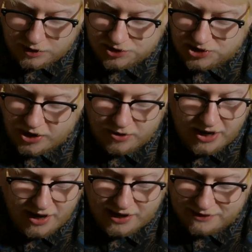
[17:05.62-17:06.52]
So
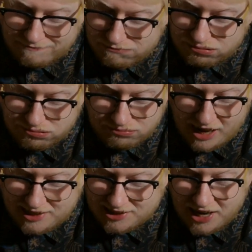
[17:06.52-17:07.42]
yeah,
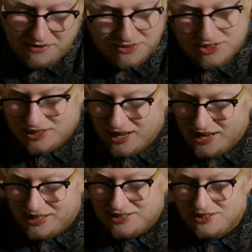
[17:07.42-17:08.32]
it's safe to
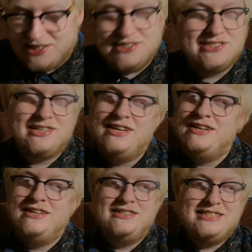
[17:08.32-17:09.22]
say this is
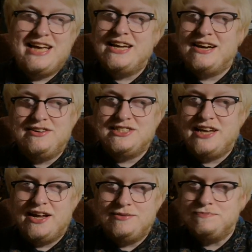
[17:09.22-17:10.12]
10 out of
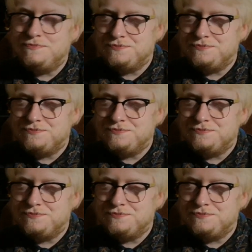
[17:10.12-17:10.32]
10.